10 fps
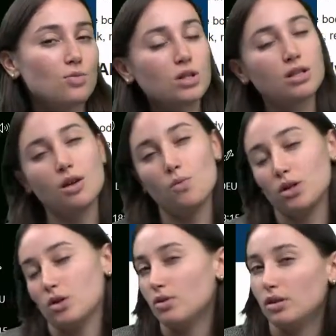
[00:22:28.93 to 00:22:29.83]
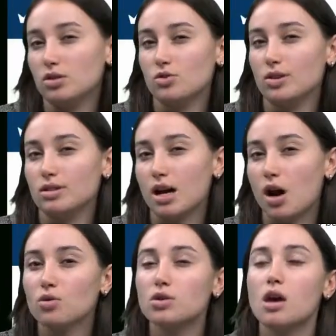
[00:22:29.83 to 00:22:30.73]
when they're really stressed
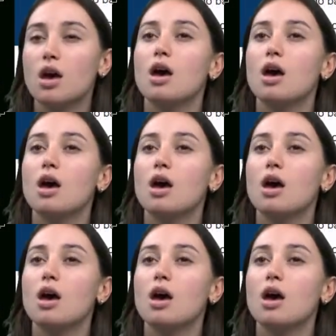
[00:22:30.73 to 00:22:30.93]
out.